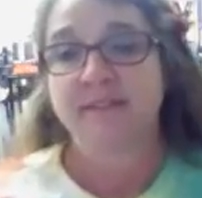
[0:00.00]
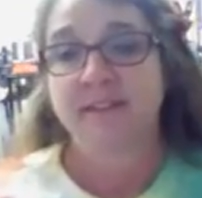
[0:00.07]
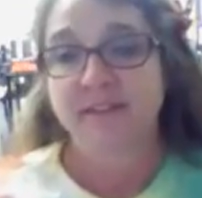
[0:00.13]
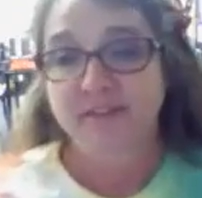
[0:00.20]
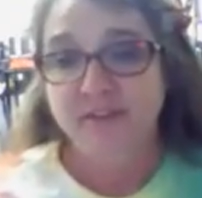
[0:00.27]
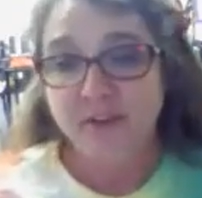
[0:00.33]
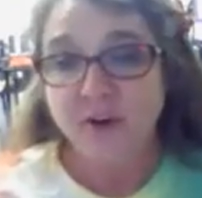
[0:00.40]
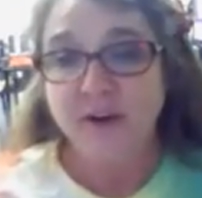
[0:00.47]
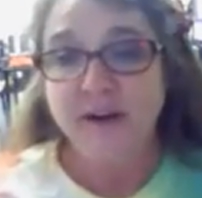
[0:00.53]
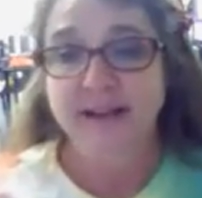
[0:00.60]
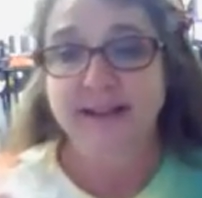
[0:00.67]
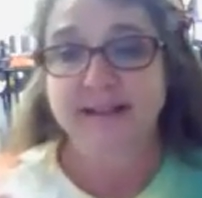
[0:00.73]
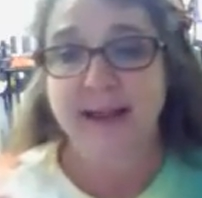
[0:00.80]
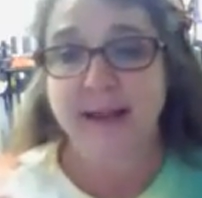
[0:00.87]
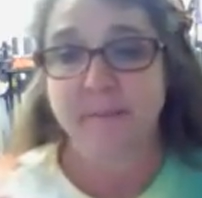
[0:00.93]
The third
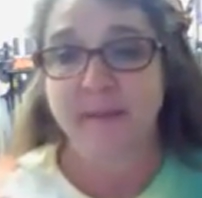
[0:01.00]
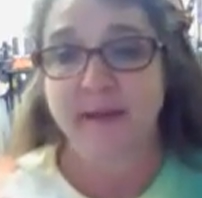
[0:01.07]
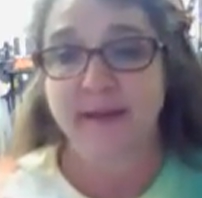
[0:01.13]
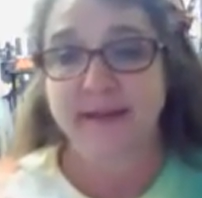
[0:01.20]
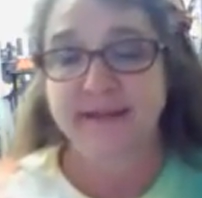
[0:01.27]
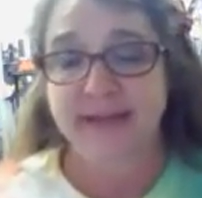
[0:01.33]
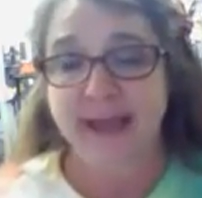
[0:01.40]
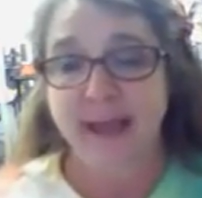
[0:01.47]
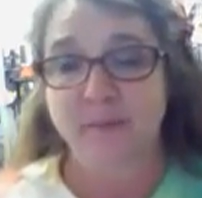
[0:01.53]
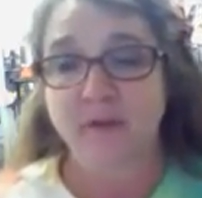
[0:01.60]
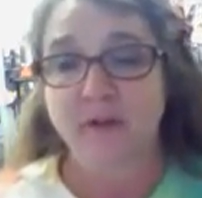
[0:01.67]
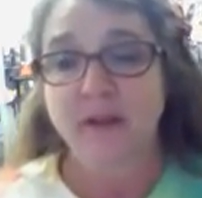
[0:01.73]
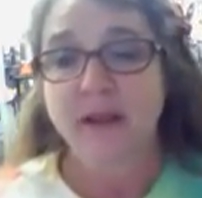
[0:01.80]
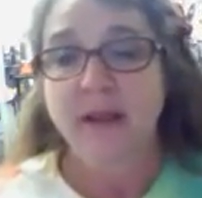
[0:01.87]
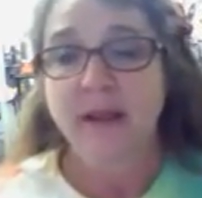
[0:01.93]

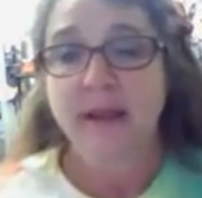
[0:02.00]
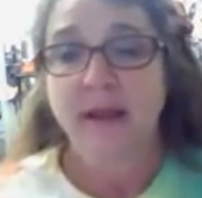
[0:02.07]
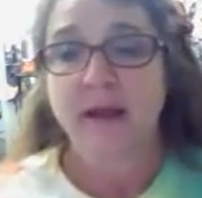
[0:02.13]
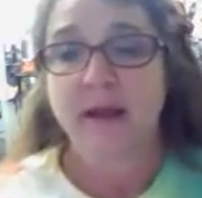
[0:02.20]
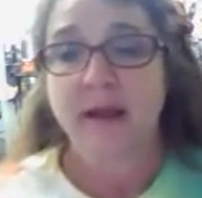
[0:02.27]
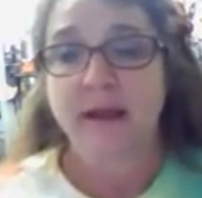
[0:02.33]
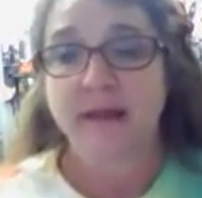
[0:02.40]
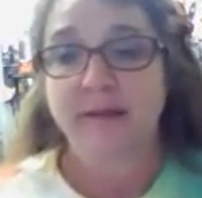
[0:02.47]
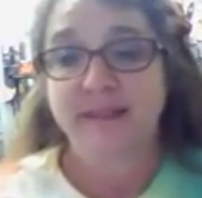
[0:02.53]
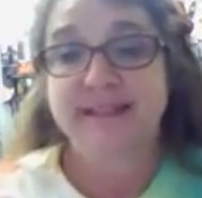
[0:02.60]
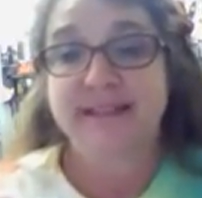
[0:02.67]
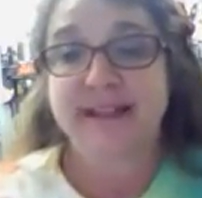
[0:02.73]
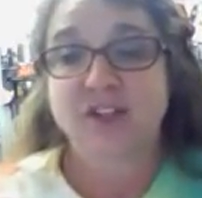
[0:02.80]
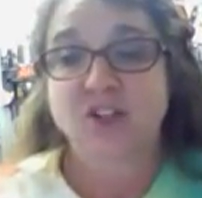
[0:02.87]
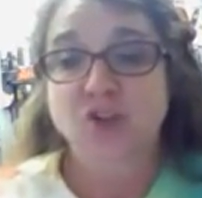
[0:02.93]
example, they
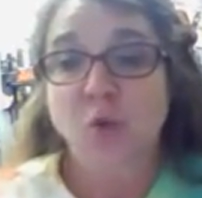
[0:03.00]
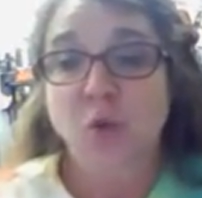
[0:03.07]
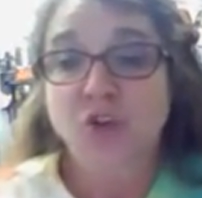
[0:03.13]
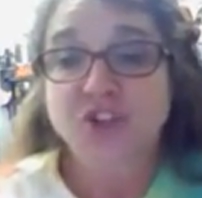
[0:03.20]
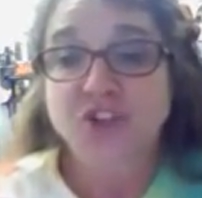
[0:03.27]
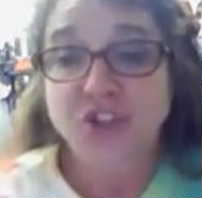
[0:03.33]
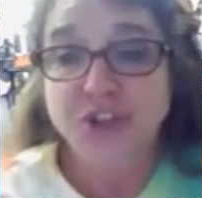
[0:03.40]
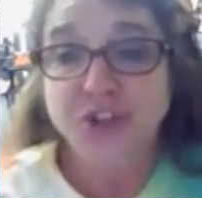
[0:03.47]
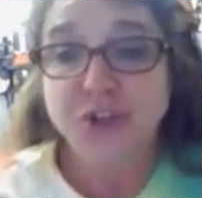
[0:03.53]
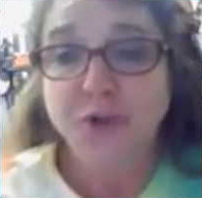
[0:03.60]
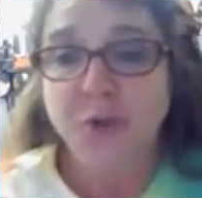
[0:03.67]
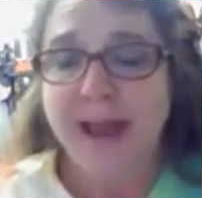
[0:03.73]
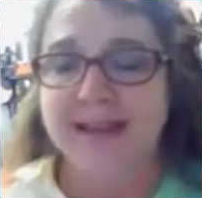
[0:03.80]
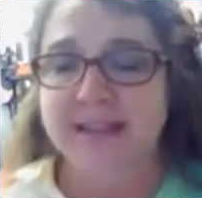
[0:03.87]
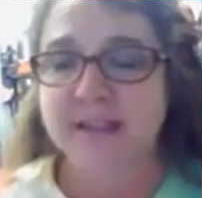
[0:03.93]
said source
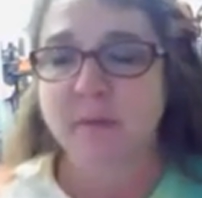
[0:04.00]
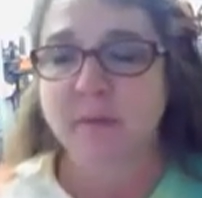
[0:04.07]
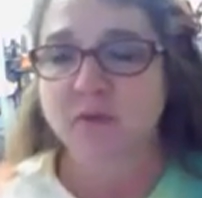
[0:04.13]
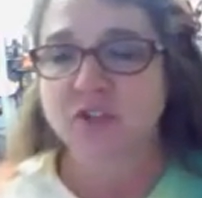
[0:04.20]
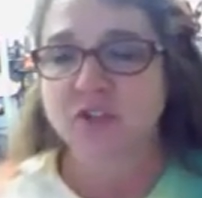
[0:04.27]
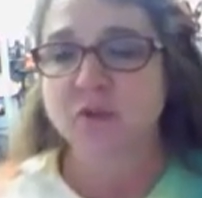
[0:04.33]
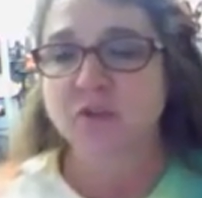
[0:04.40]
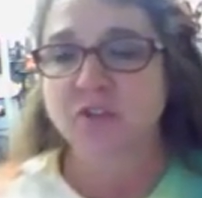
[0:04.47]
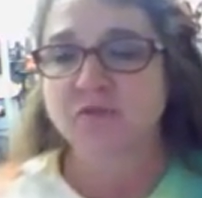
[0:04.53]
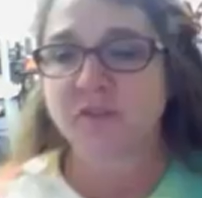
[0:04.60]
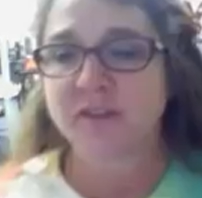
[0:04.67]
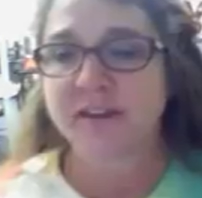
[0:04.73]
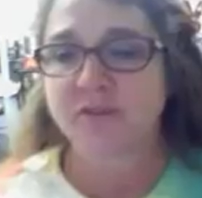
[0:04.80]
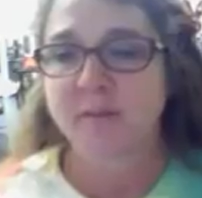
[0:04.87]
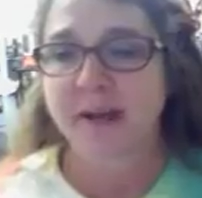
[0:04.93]
2 has the most useful
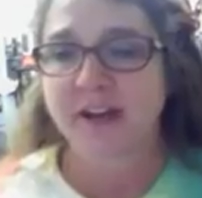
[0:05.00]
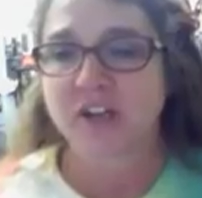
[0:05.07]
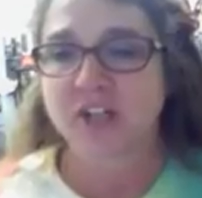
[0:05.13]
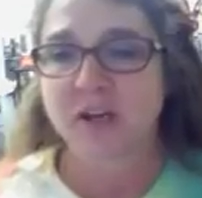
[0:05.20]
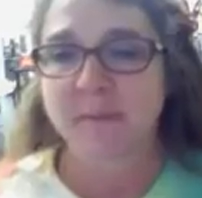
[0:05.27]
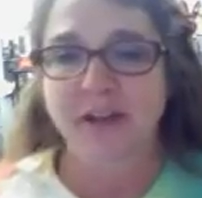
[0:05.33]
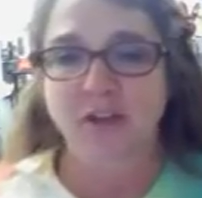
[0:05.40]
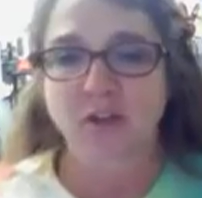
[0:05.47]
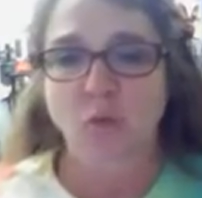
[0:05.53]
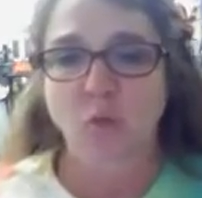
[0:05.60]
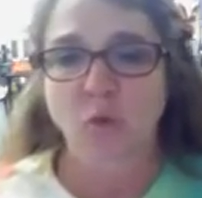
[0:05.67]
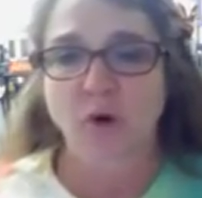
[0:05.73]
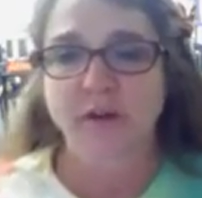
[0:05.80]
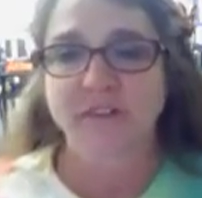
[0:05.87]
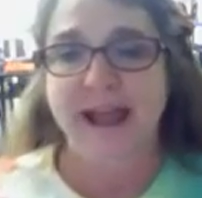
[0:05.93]
information about the
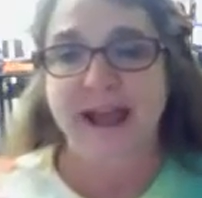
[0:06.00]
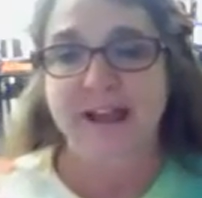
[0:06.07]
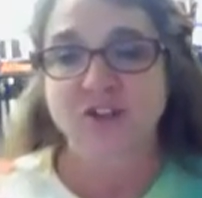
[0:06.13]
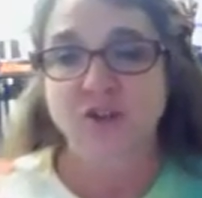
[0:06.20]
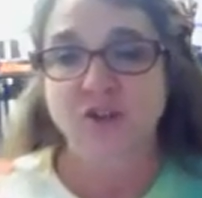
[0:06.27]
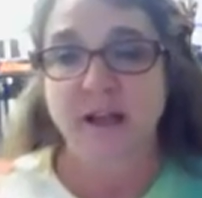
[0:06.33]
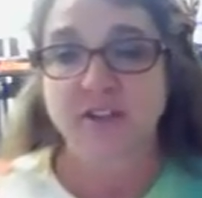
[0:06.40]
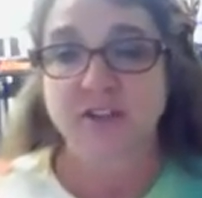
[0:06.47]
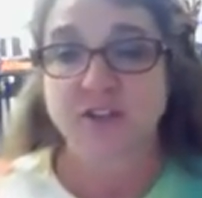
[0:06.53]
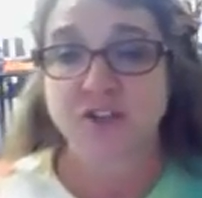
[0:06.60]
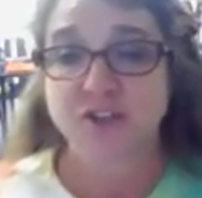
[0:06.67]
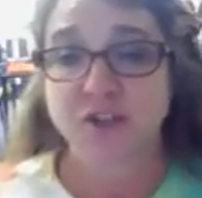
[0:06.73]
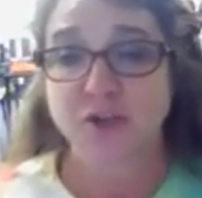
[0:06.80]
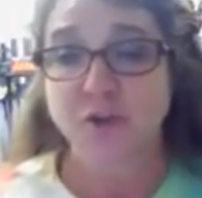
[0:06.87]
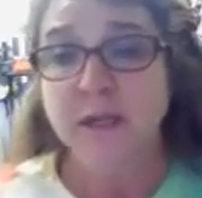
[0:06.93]
work that astronauts
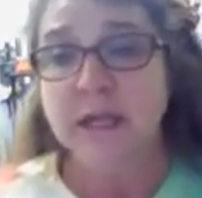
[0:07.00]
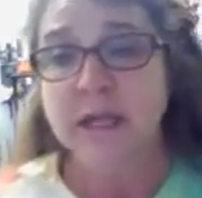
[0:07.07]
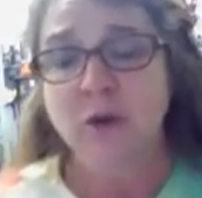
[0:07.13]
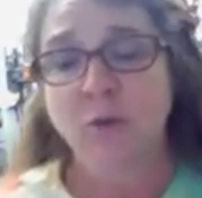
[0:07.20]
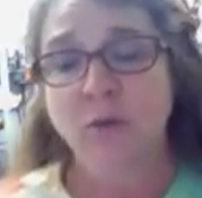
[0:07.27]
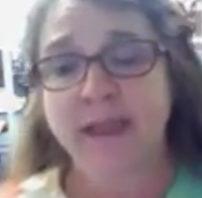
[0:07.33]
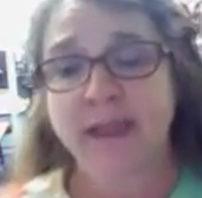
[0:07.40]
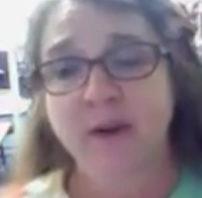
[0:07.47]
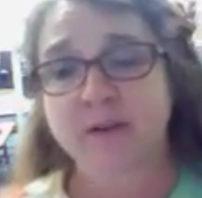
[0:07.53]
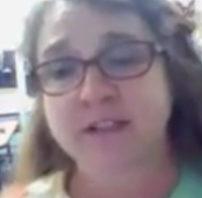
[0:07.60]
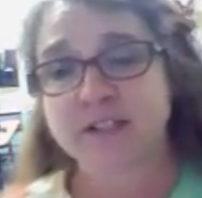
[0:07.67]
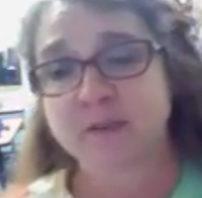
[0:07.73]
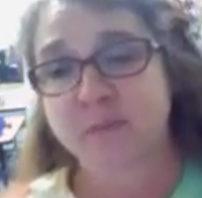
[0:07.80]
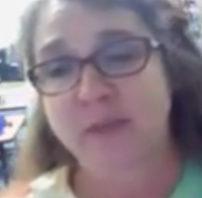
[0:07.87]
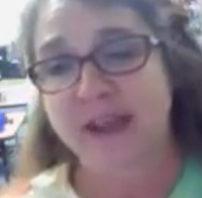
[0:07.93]
do when they are in
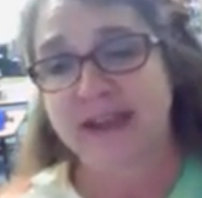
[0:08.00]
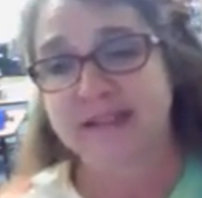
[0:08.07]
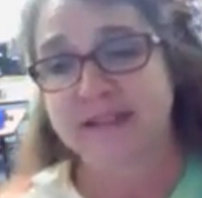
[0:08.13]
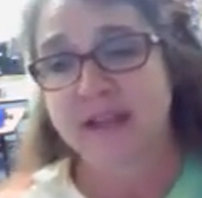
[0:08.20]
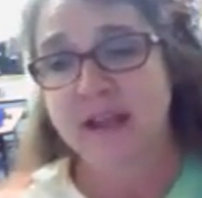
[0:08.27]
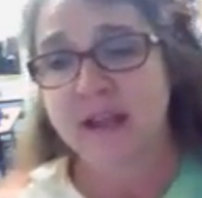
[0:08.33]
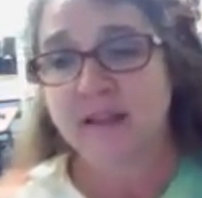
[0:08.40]
space.